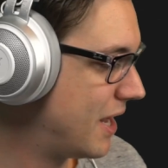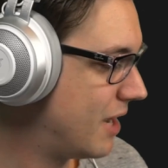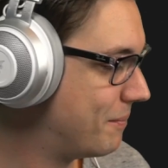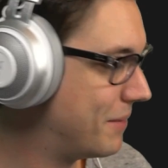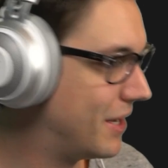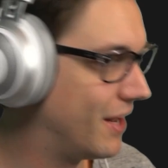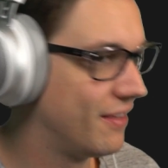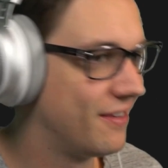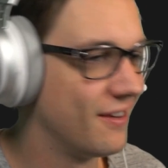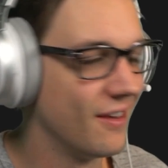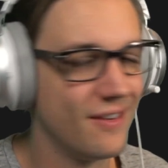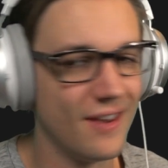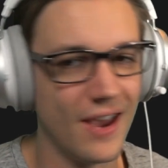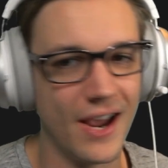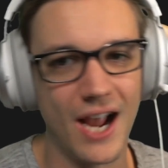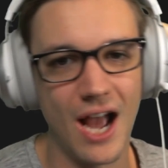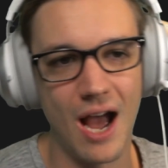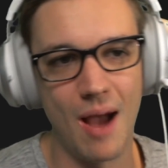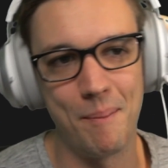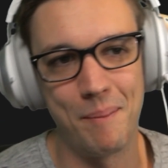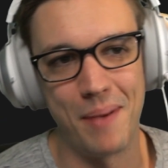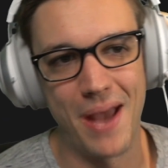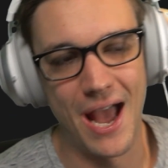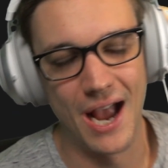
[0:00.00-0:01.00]
a minute since I
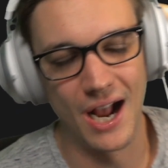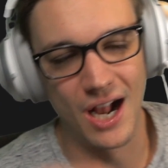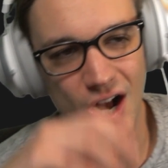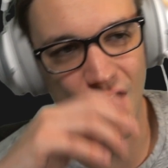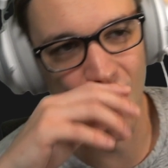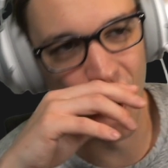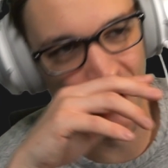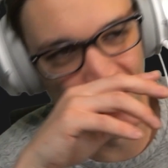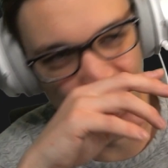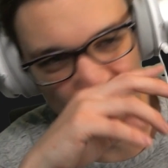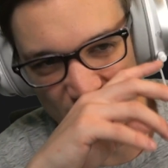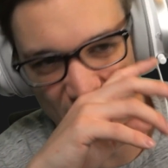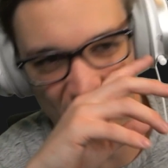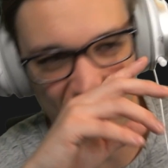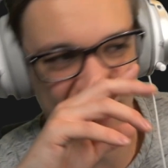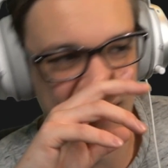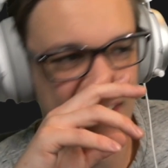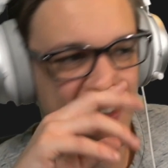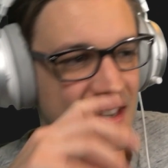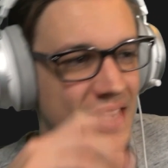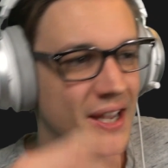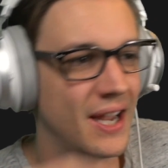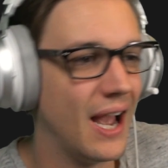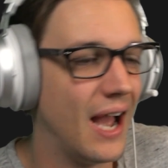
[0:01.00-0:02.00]
got back on.
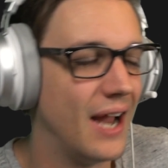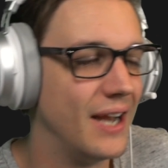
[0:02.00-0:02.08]
Honestly,